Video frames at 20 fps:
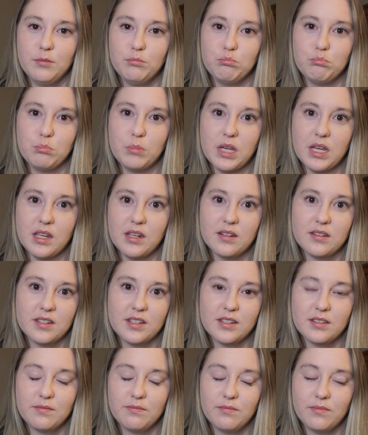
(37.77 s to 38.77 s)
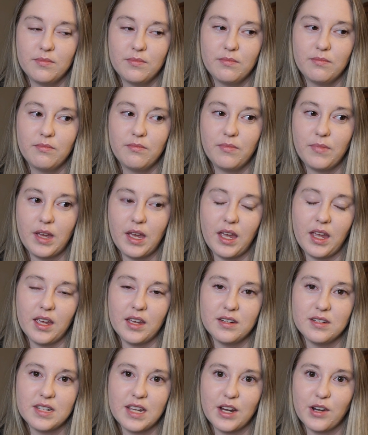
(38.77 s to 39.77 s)
meat
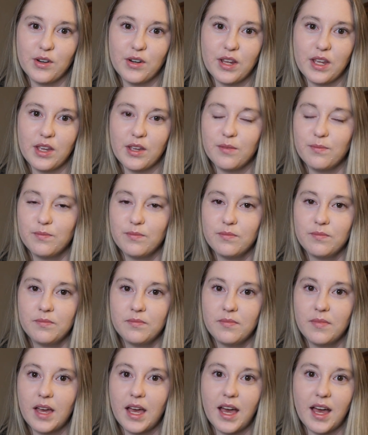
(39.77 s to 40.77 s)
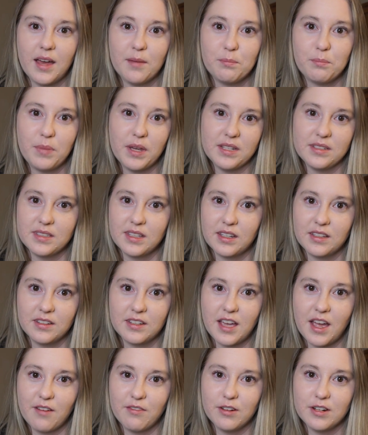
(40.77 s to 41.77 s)
and dairy at
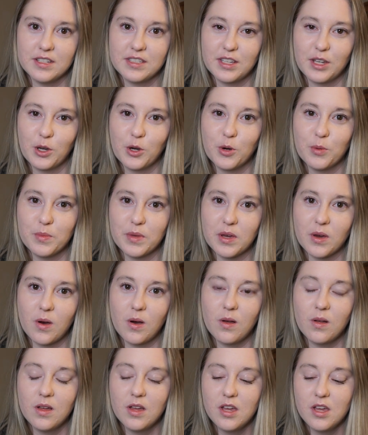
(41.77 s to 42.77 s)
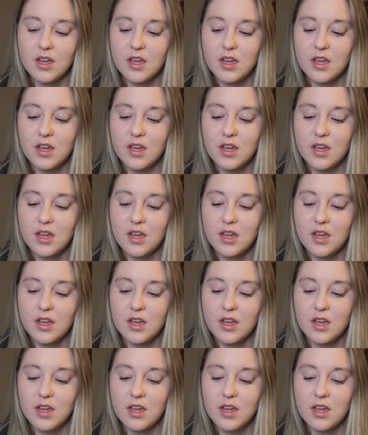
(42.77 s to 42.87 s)
basically every single meal.